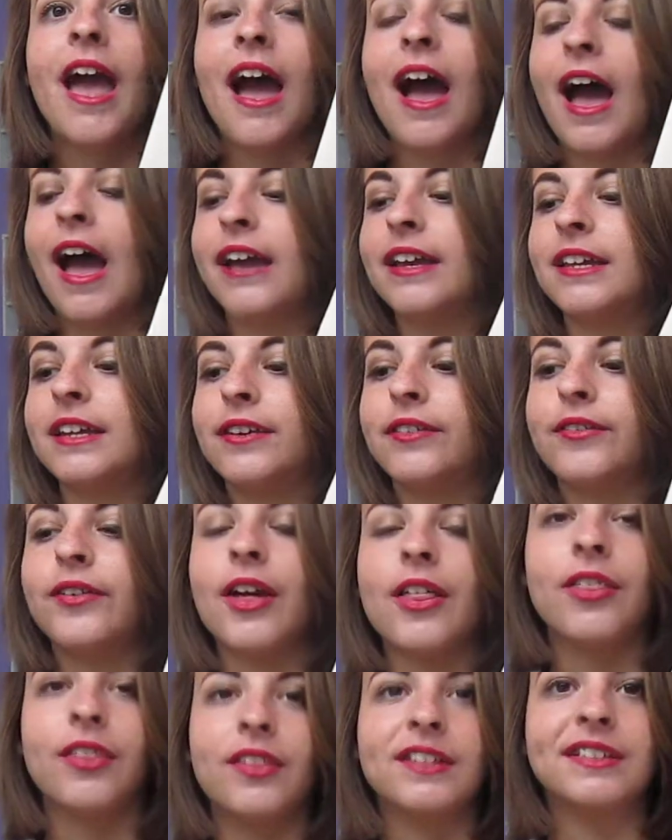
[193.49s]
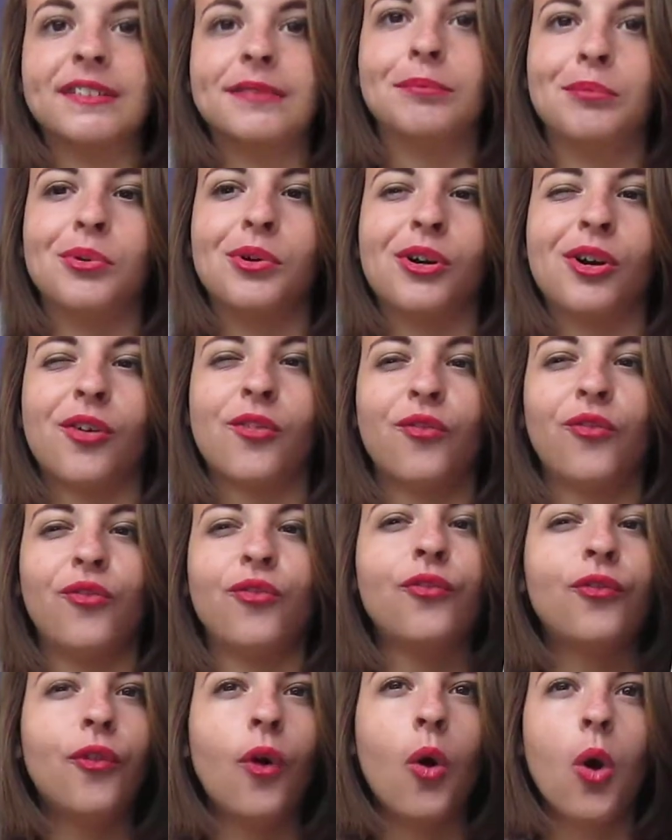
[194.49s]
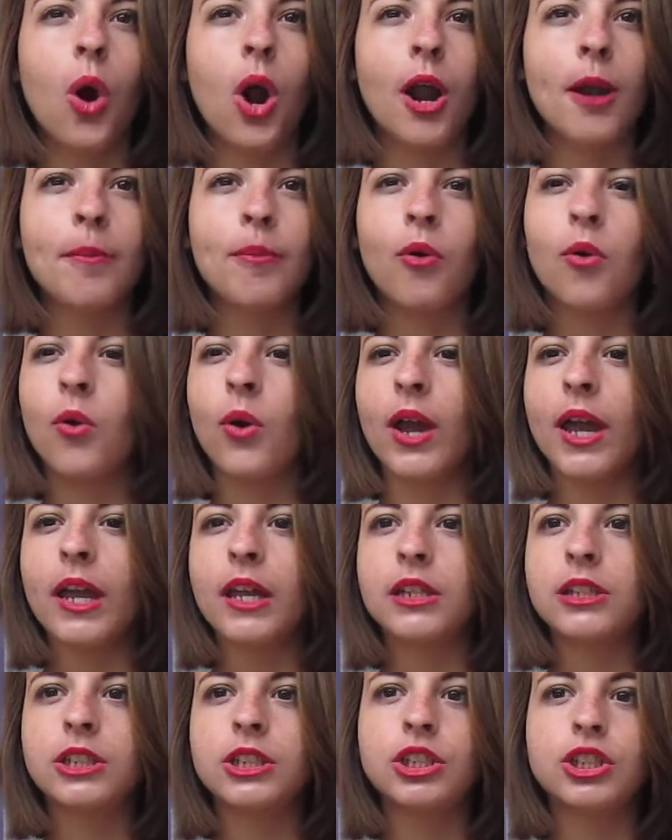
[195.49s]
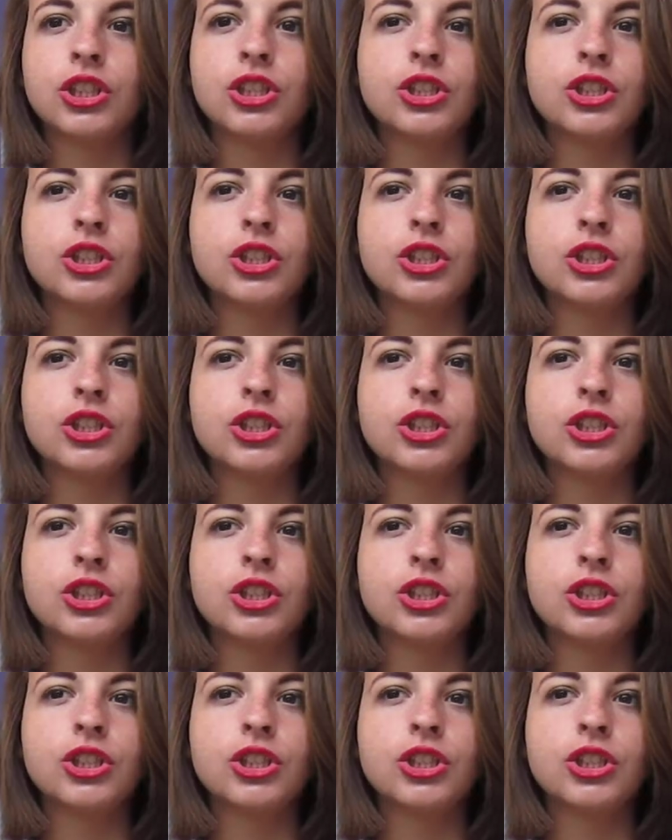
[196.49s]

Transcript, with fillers: I give this book four point